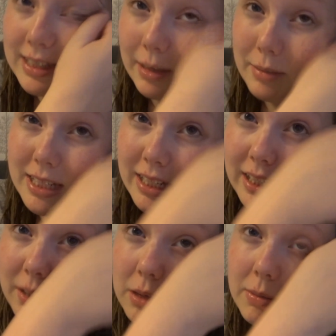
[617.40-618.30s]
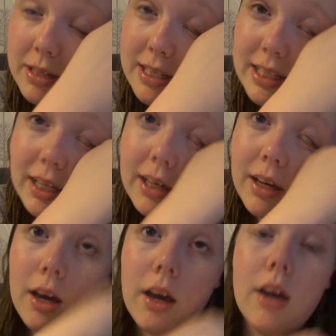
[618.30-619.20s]
I'm a teeny weeny bit dizzy.
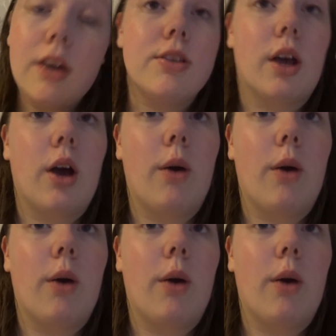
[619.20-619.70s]
So